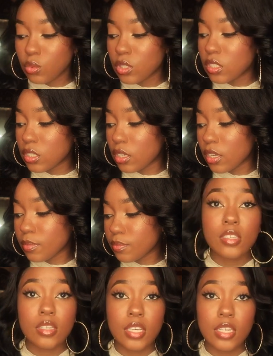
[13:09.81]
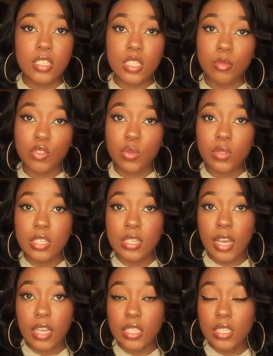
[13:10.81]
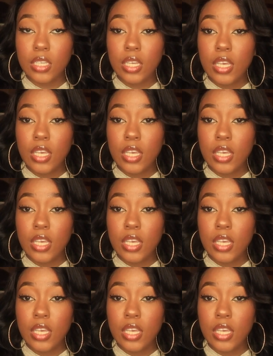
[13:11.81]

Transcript: What Sunday? Sunday, December 29th.